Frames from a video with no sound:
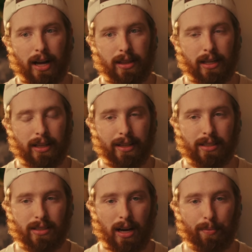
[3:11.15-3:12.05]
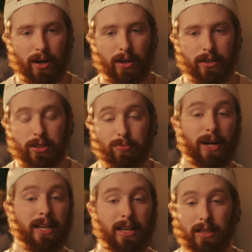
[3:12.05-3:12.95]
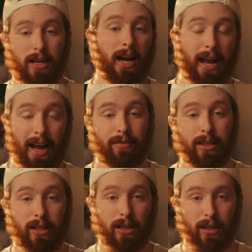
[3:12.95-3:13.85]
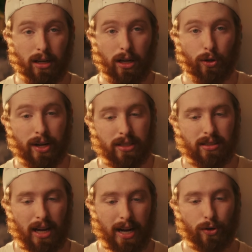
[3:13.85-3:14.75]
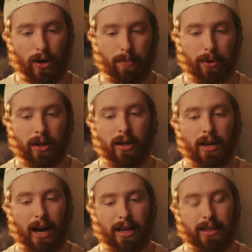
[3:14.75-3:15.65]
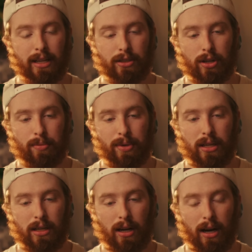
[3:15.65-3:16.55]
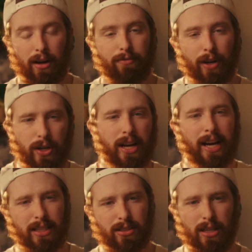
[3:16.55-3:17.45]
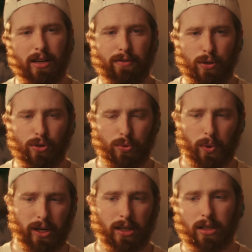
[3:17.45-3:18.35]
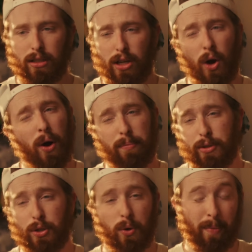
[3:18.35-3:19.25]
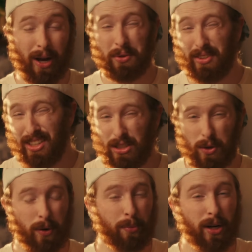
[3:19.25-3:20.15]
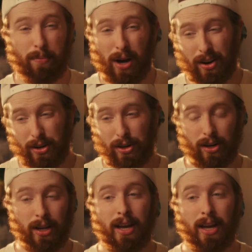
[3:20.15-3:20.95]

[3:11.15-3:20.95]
I think that this camera, despite it not having a great side grip, I think is going to be very nice if you just want to go up to a mountain and you don't want to bring a monitor